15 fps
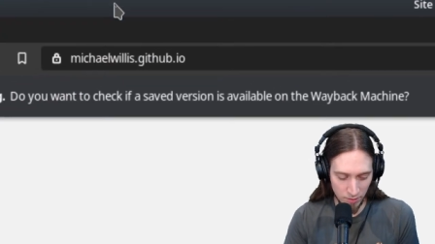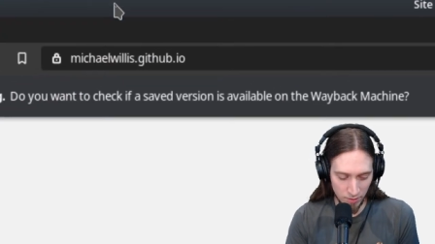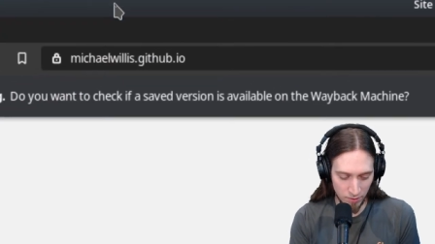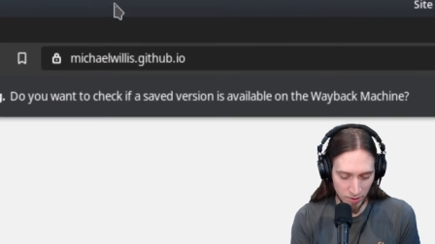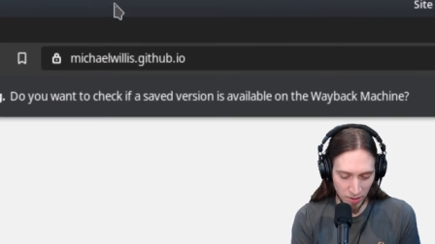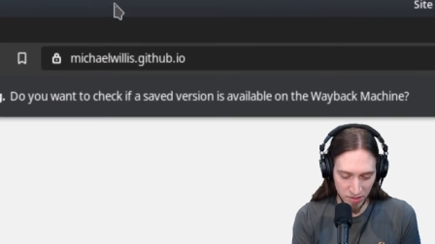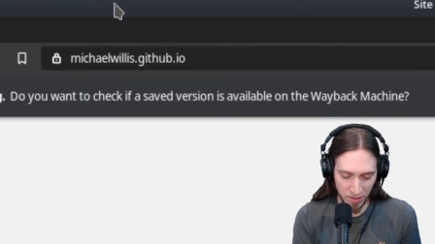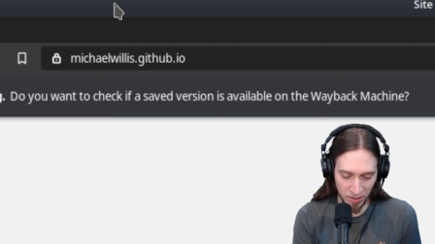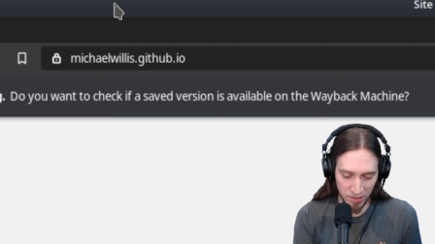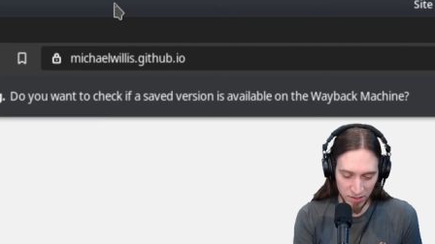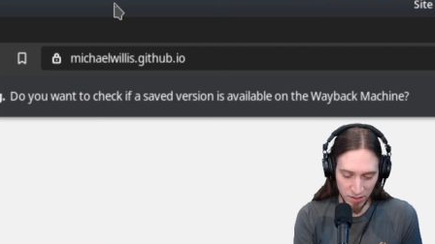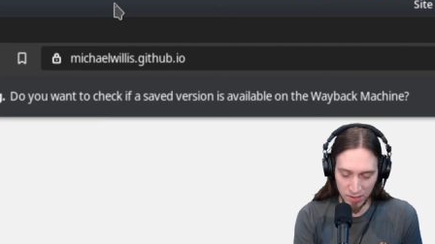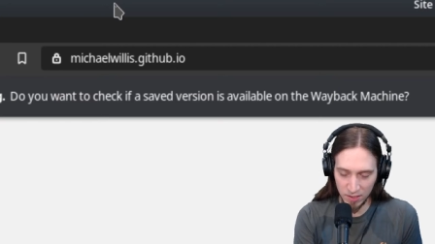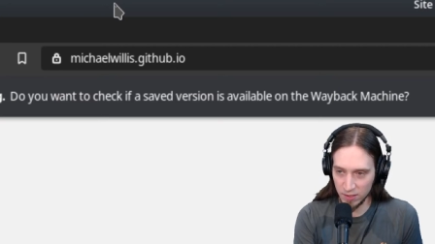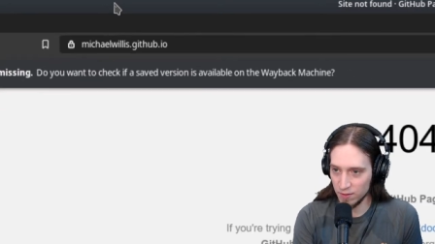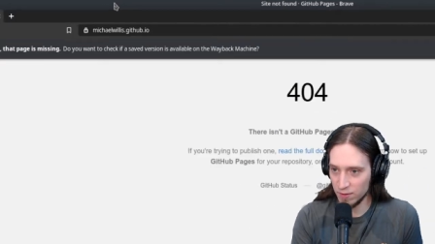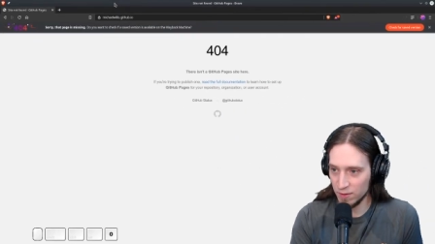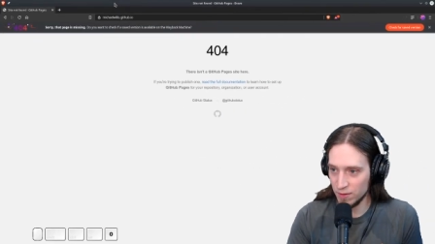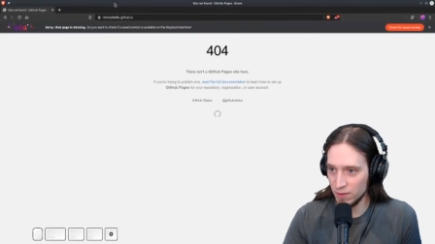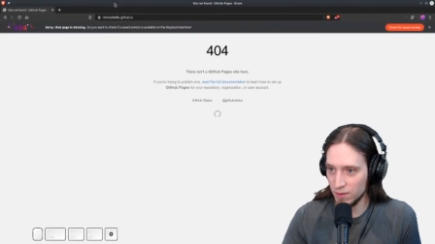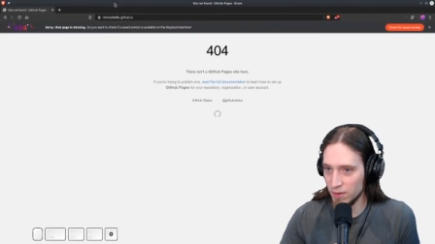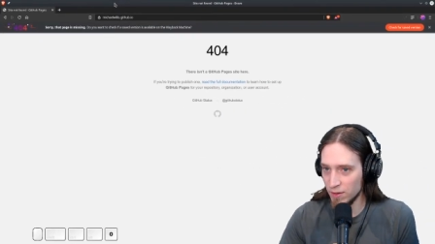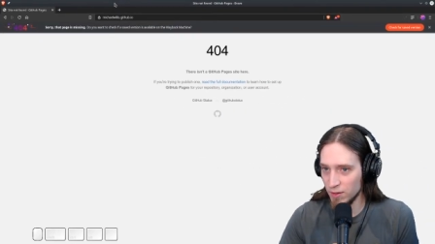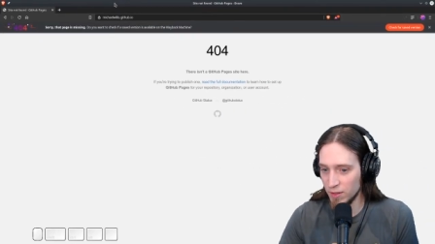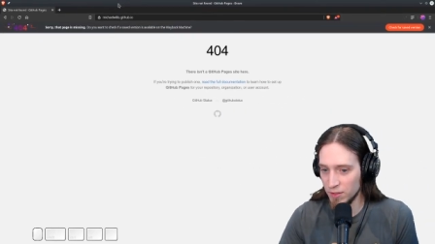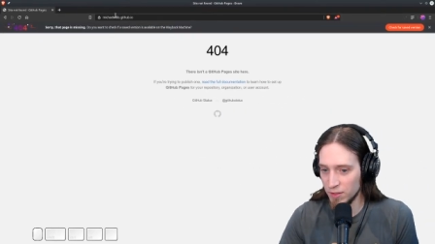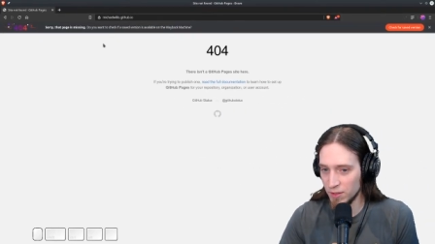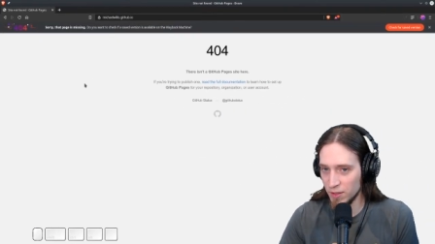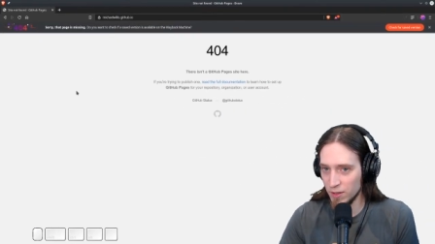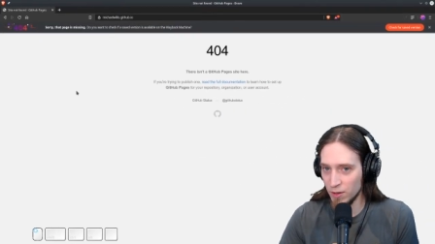And does it exist?
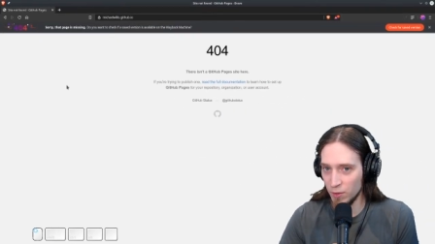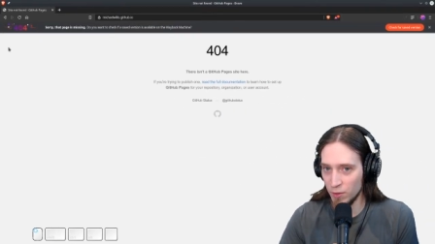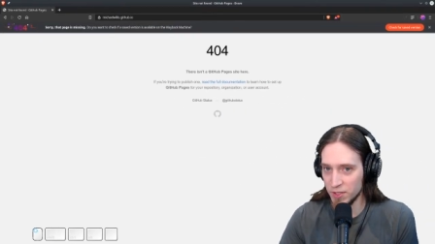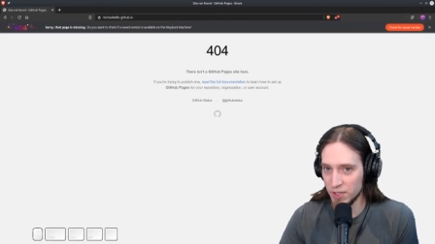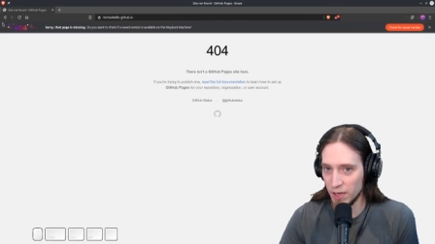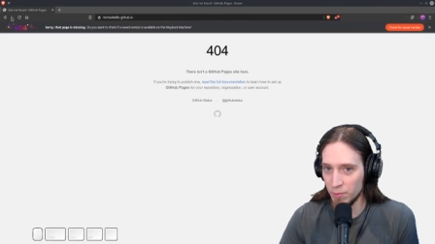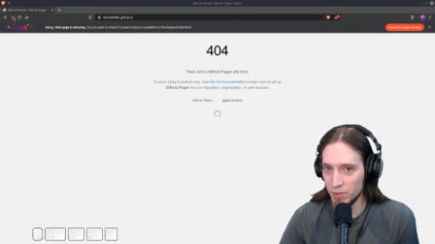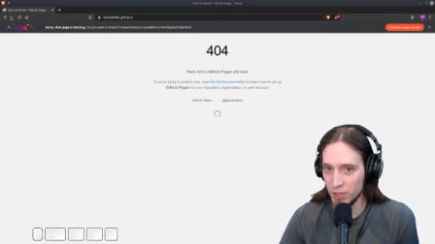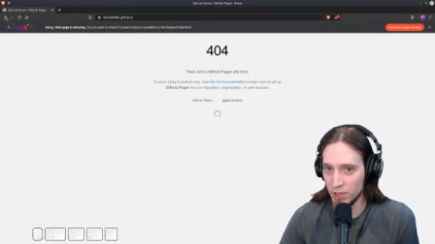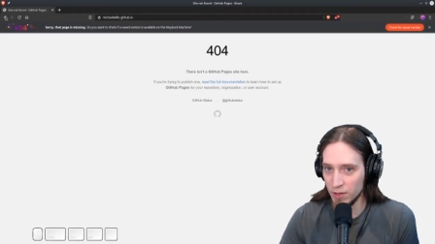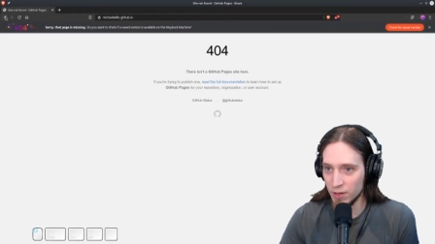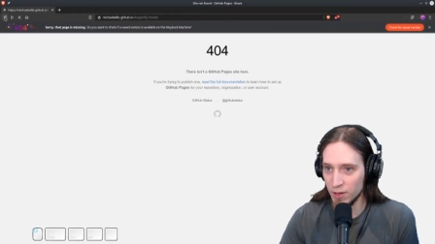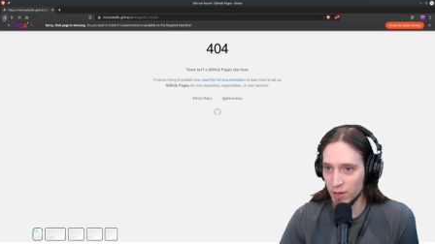It's, oh, it's empty.